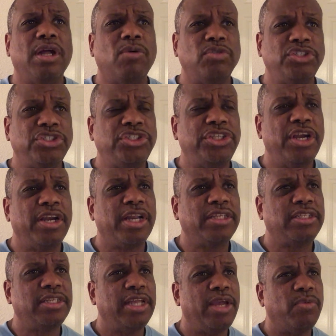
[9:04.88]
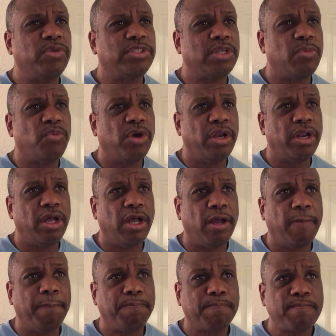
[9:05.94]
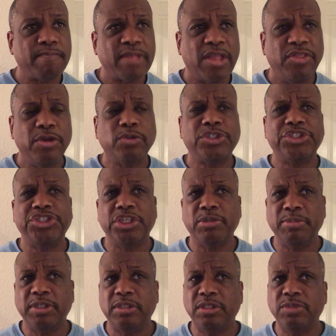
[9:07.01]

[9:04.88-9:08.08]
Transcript: I was just sharing that today with someone. There was a gentleman,